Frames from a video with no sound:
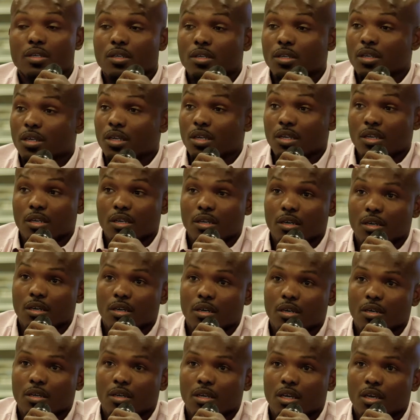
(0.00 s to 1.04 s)
it, and
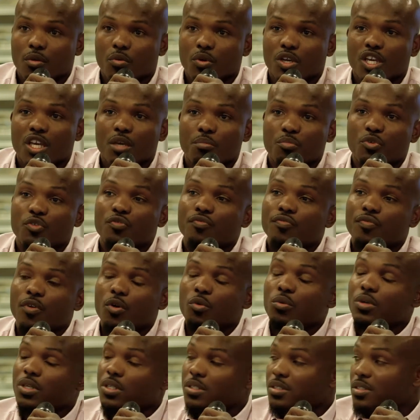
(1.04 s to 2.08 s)
uh, it will keep you
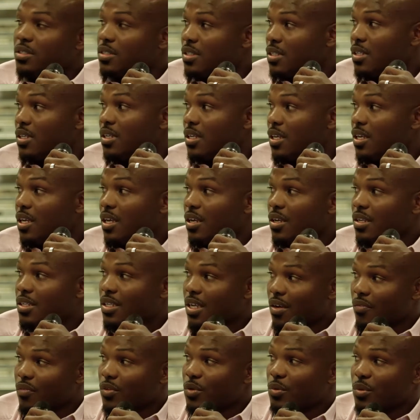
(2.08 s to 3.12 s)
focused. It
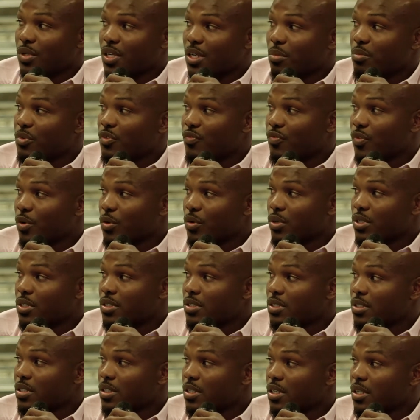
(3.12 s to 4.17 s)
definitely will keep you
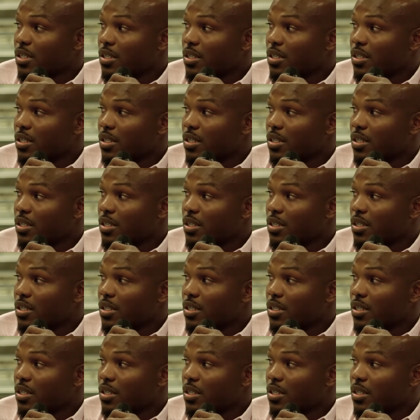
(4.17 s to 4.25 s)
focused